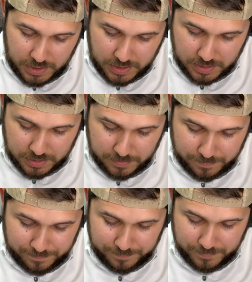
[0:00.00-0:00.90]
Um,
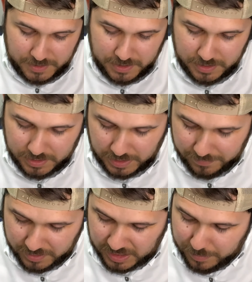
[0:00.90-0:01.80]

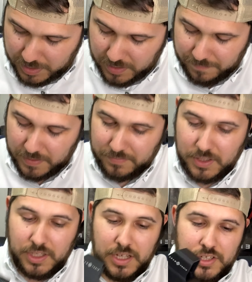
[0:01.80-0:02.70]
definitely going to be the
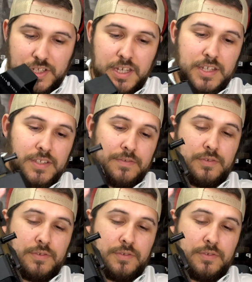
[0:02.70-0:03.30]
50 Shades of